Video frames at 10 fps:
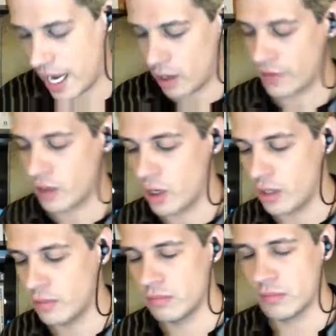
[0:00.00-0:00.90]
and I've
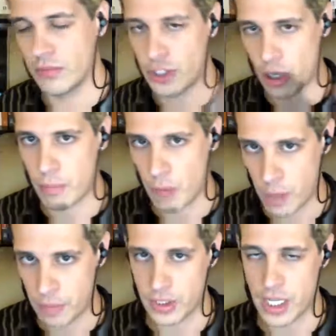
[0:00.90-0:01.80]
got the Trump
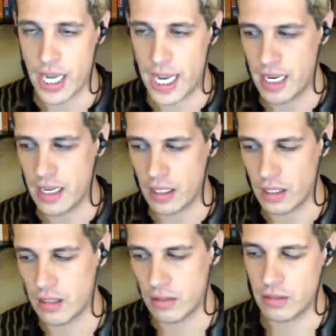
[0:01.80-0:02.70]
moms and
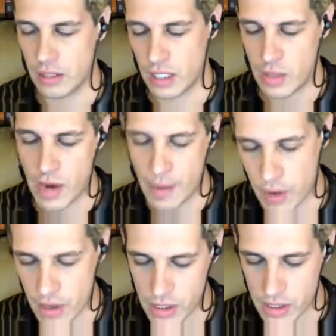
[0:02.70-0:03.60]

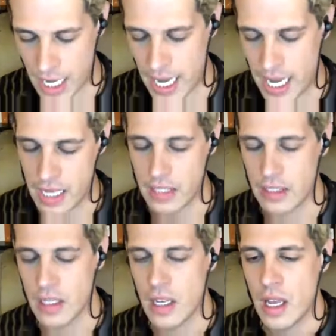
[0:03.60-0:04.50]
grandmas
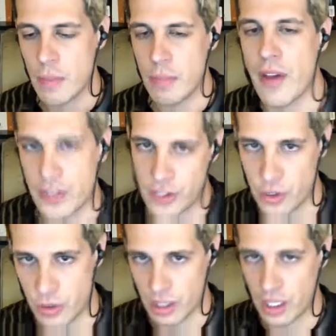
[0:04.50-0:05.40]
and mothers
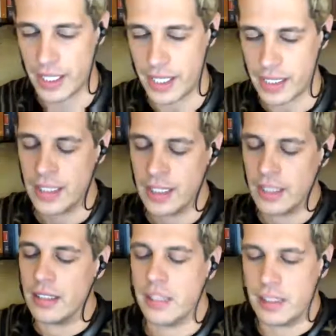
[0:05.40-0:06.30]
who are like,
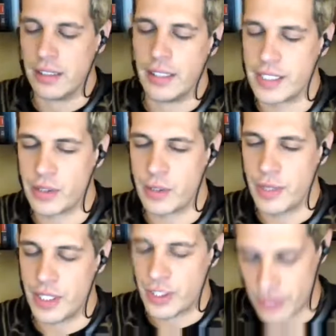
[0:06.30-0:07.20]
oh, I just want to make sure